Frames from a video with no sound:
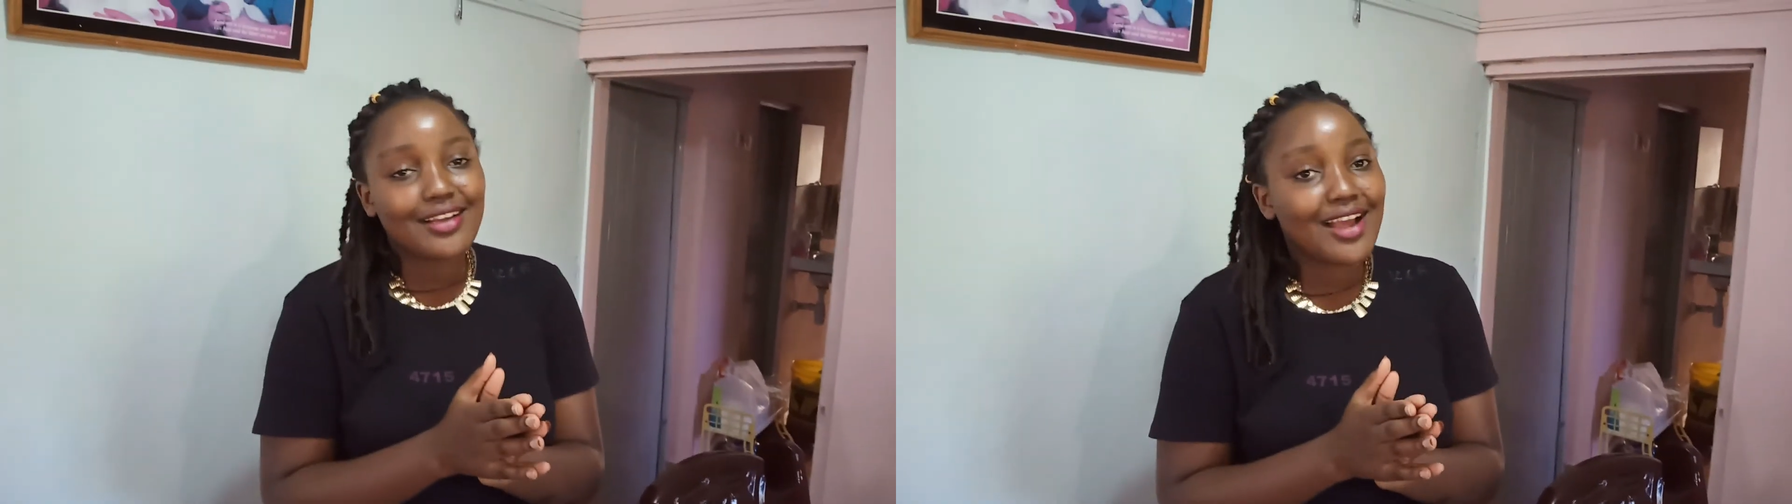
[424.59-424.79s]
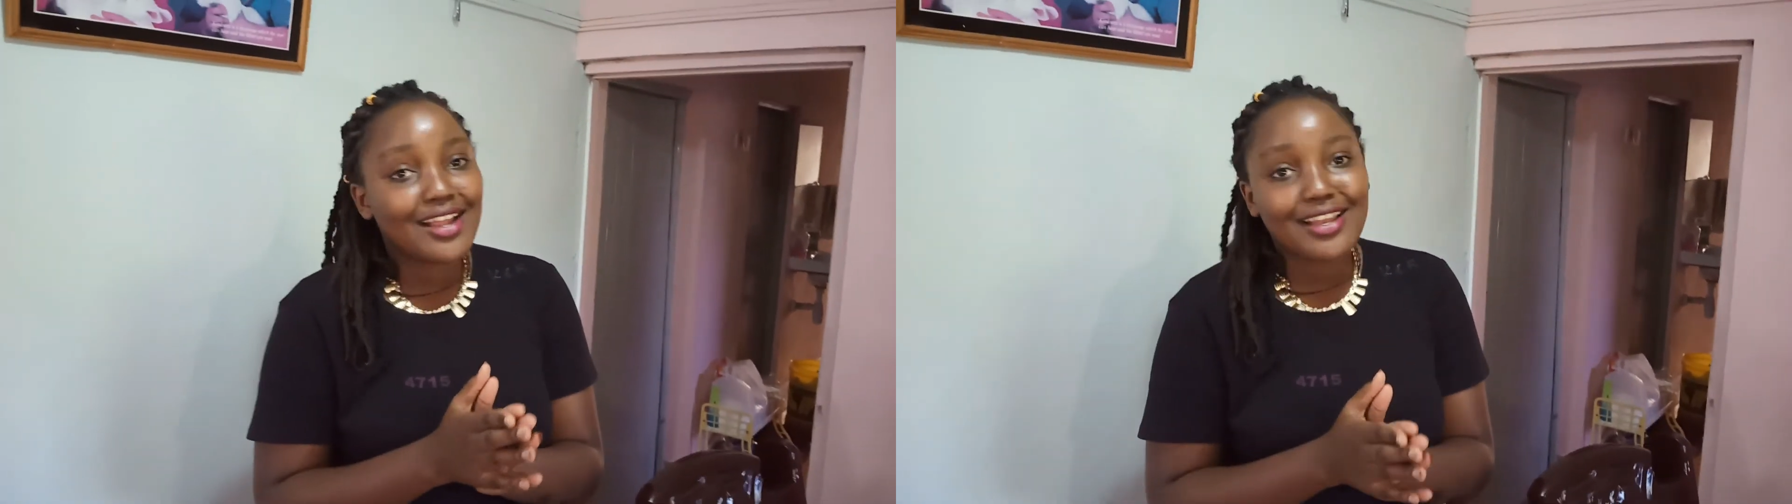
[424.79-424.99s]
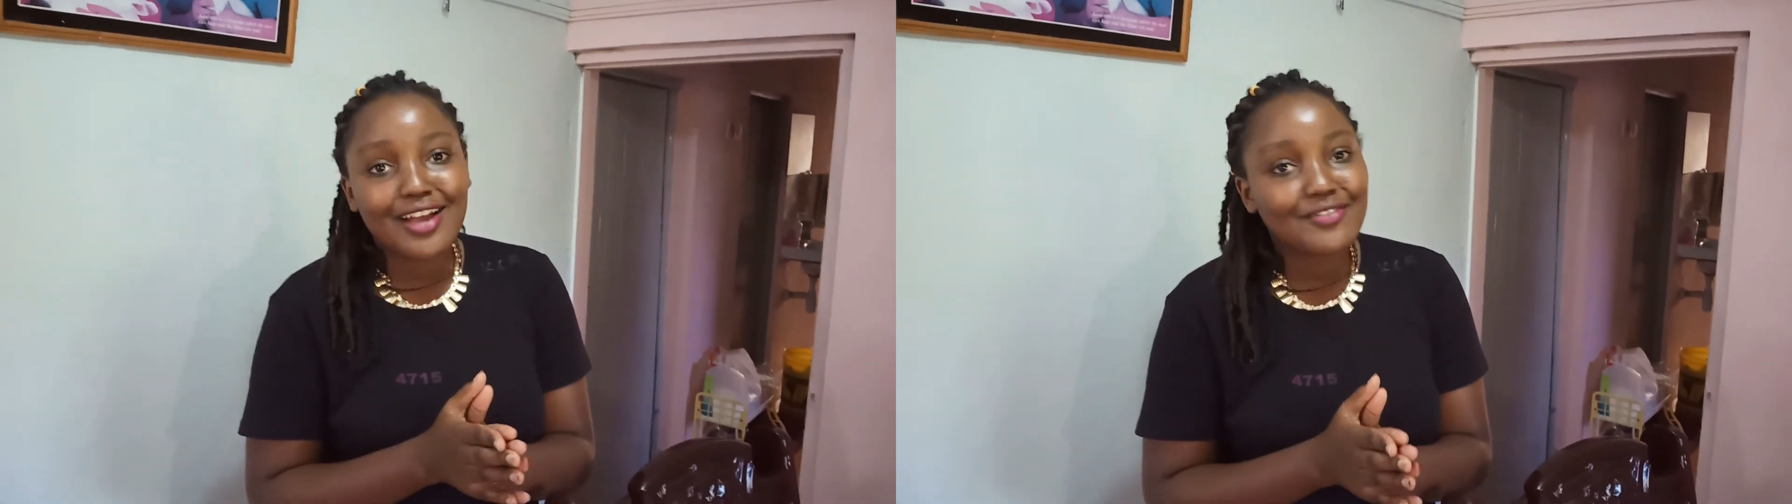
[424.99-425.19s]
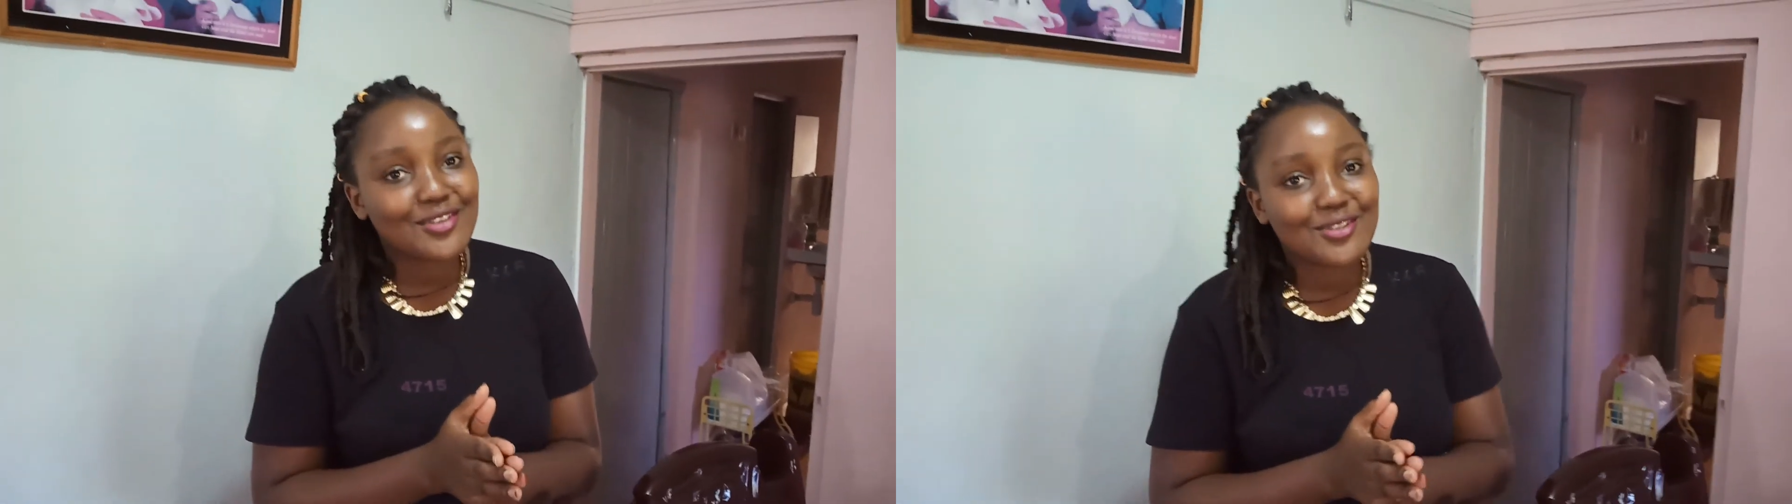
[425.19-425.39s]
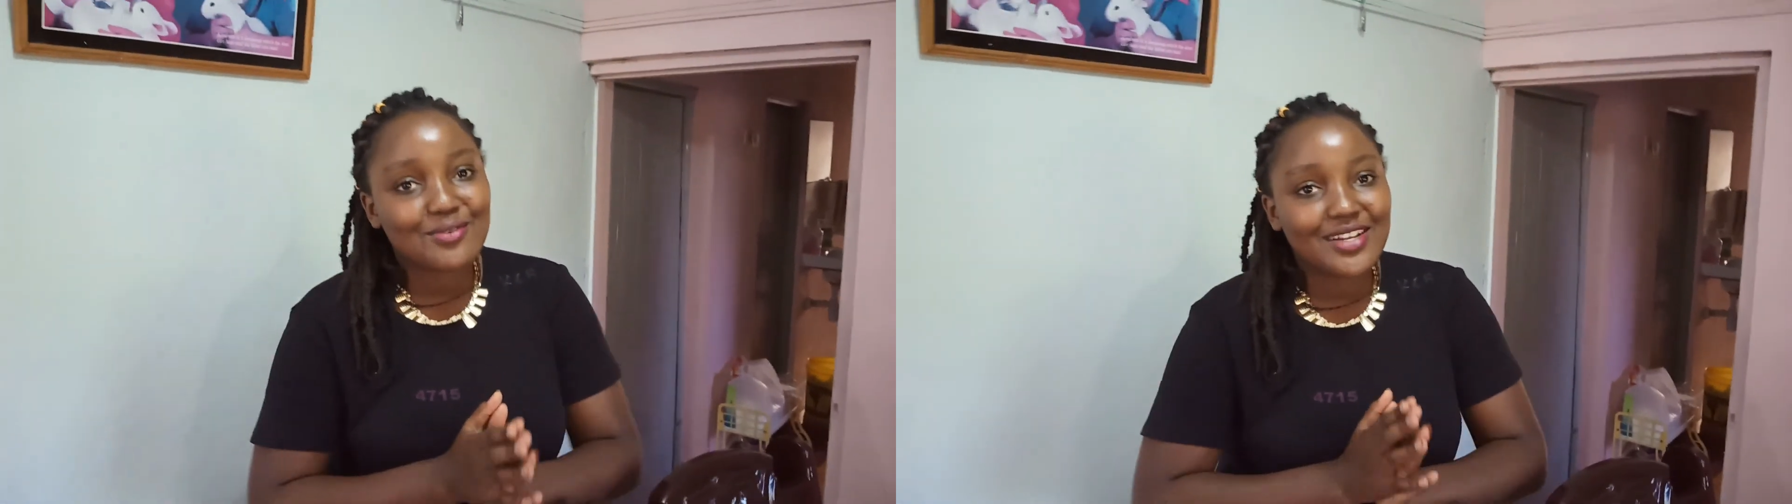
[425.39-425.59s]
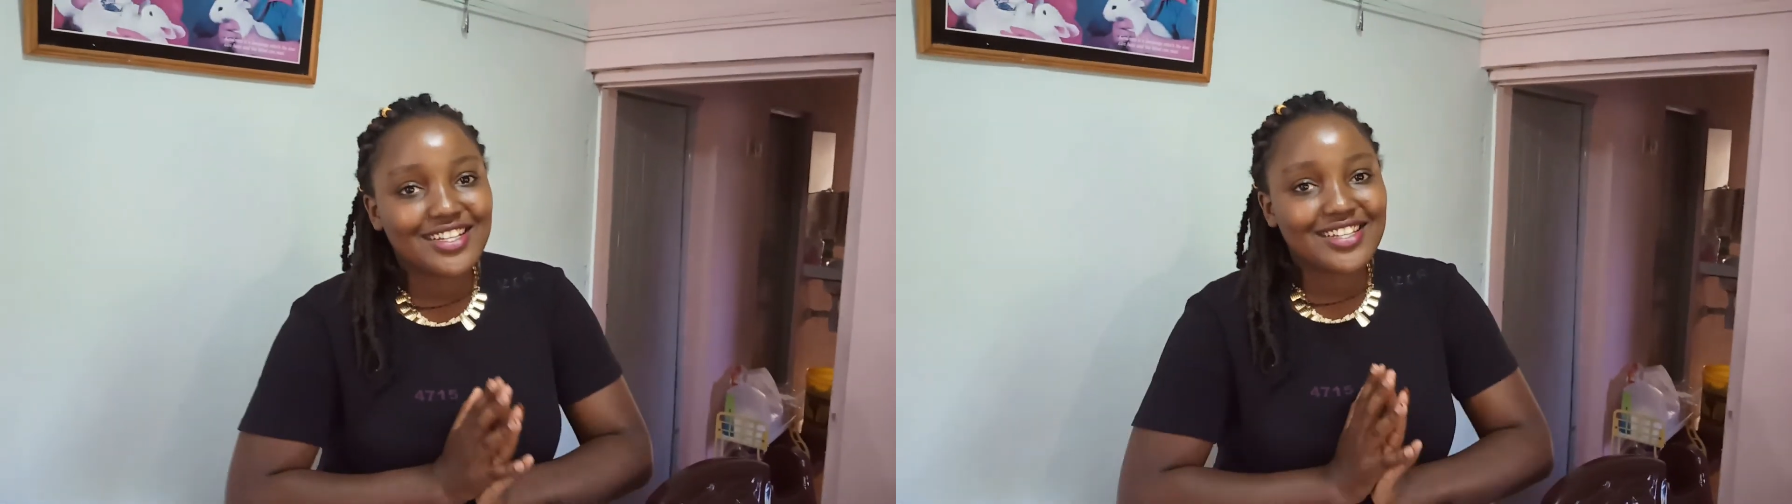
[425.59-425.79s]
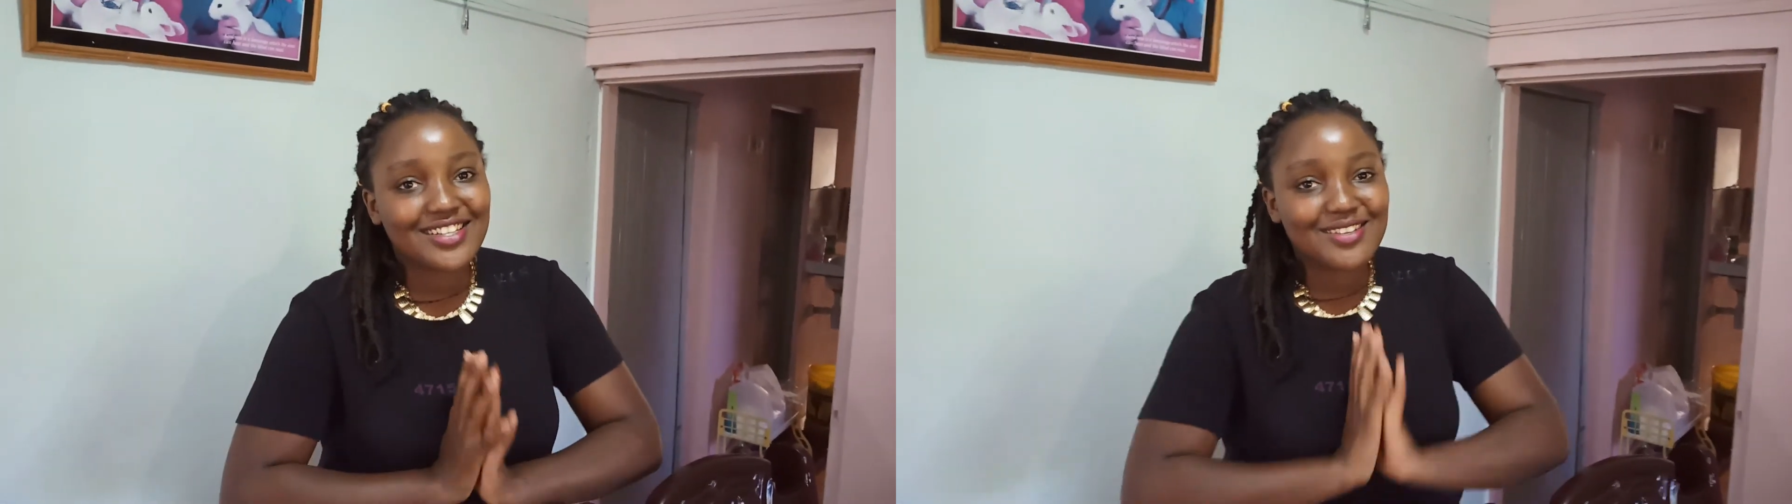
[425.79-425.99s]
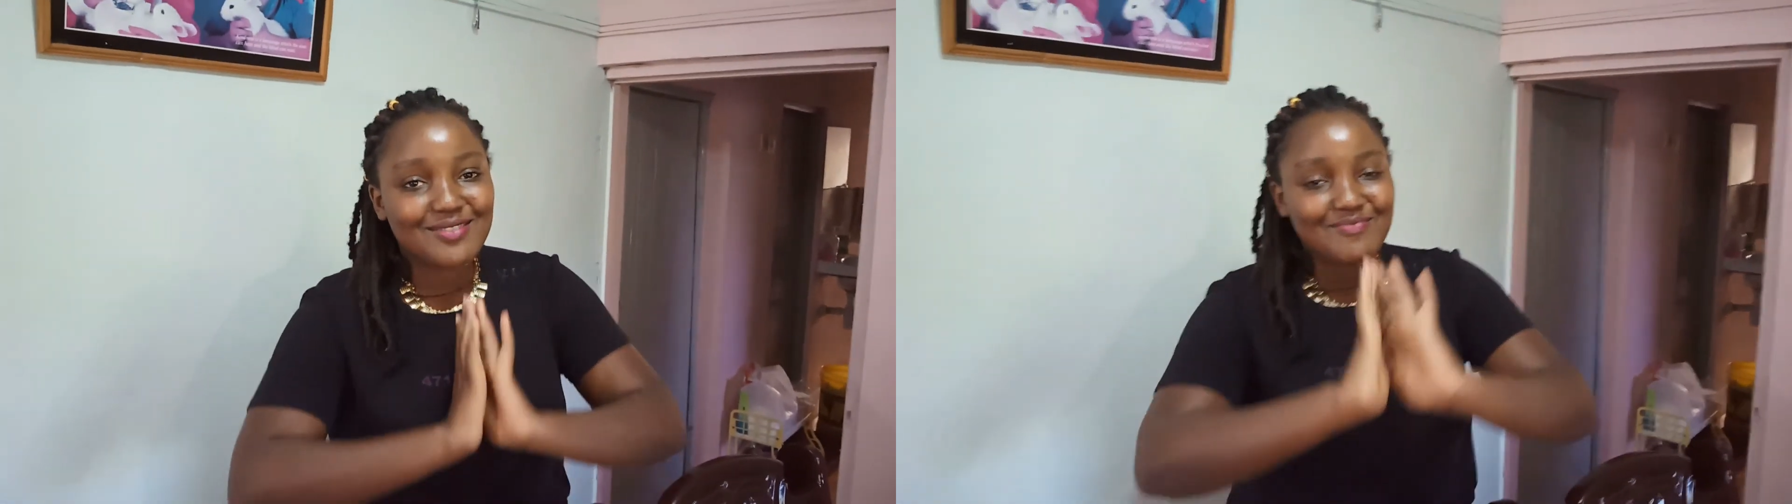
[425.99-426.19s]
I love you so much.
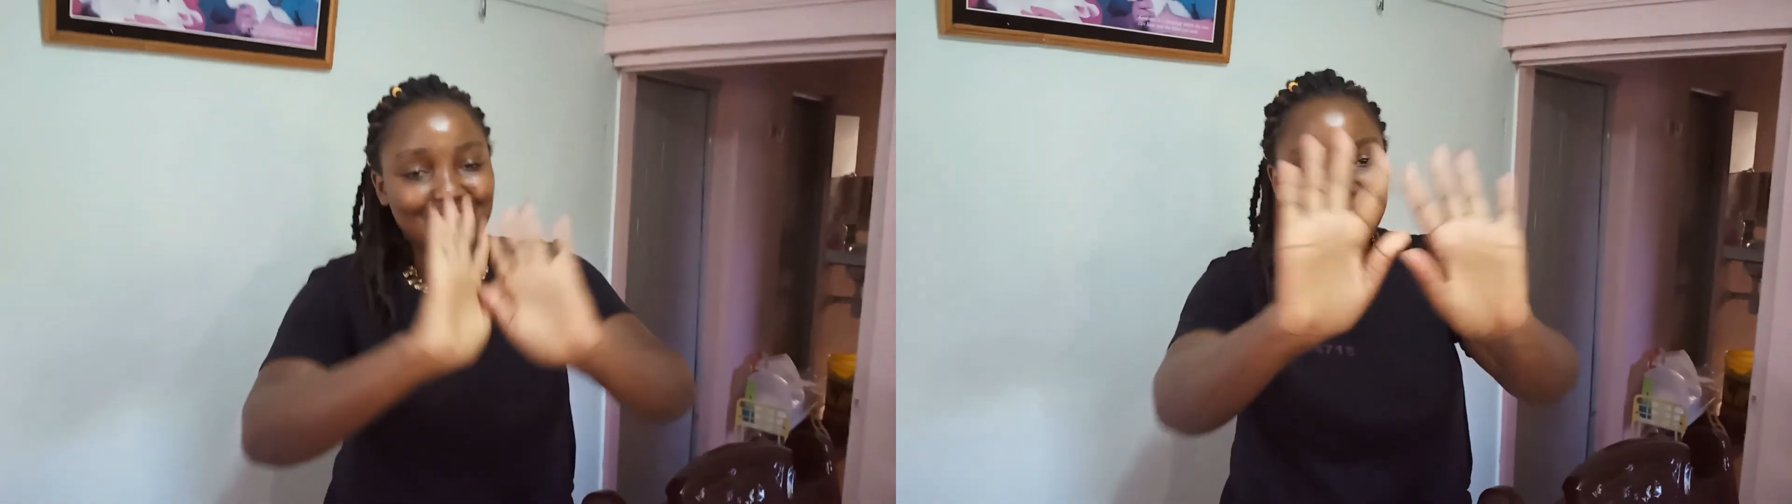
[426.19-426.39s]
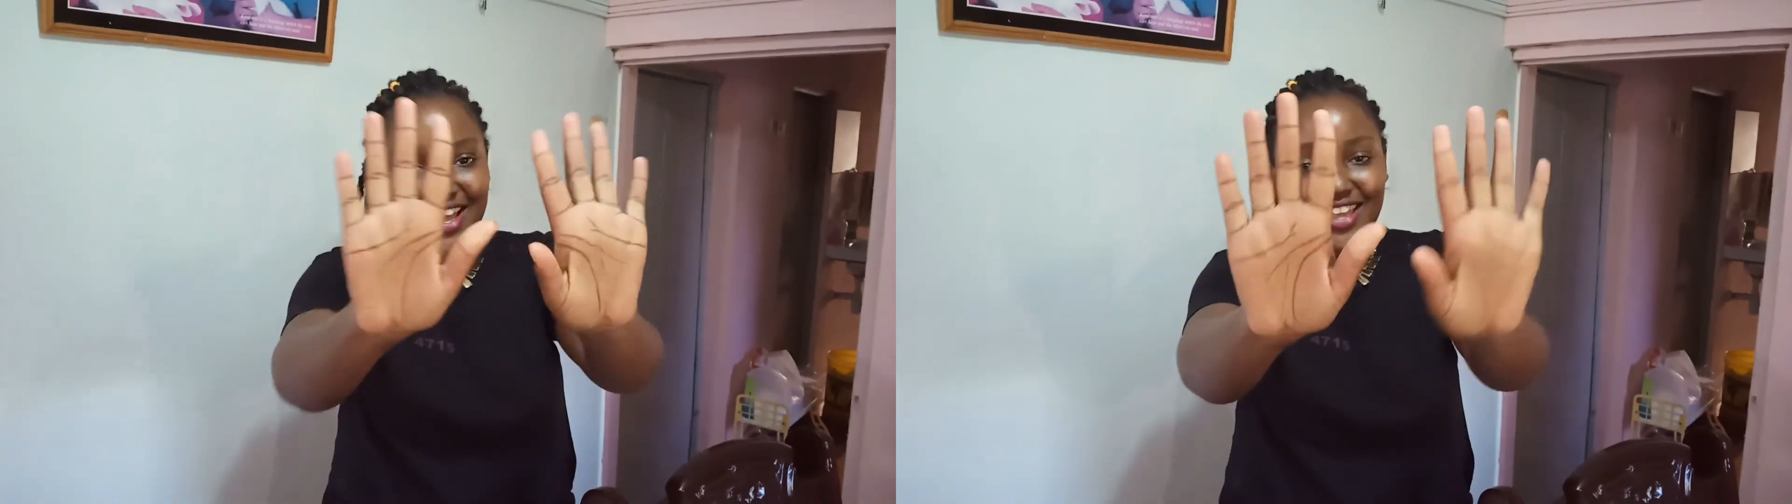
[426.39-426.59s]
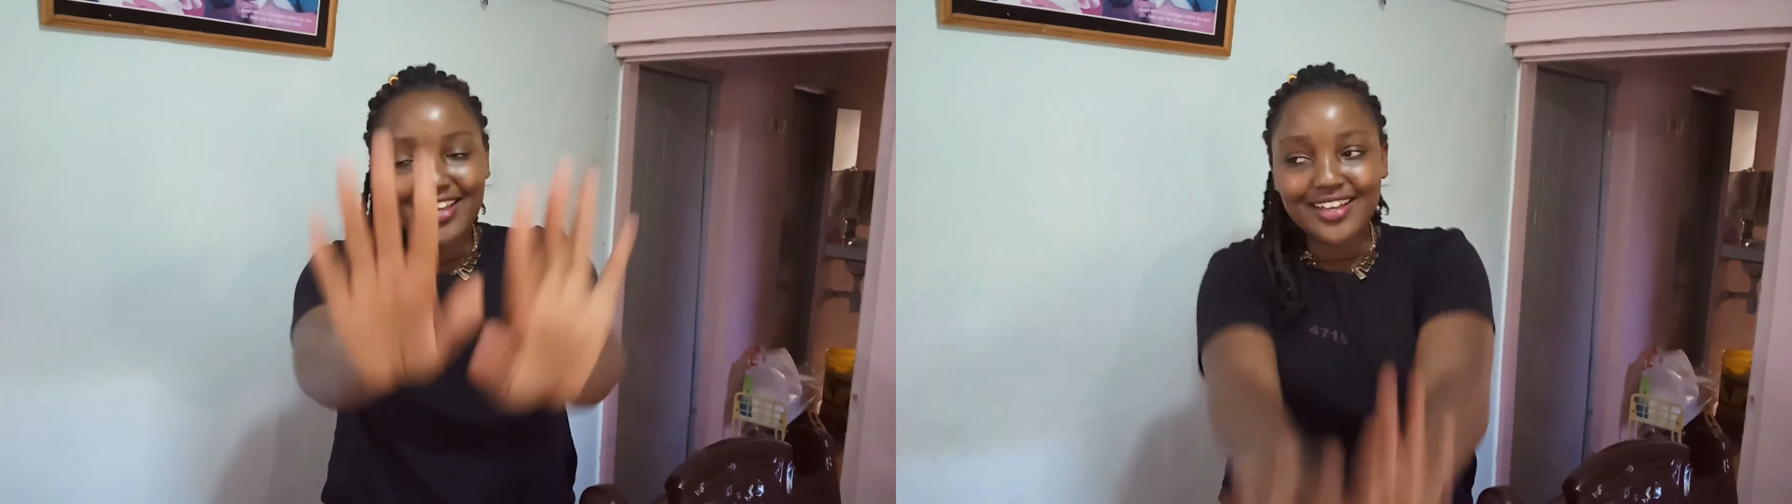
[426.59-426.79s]
Bye.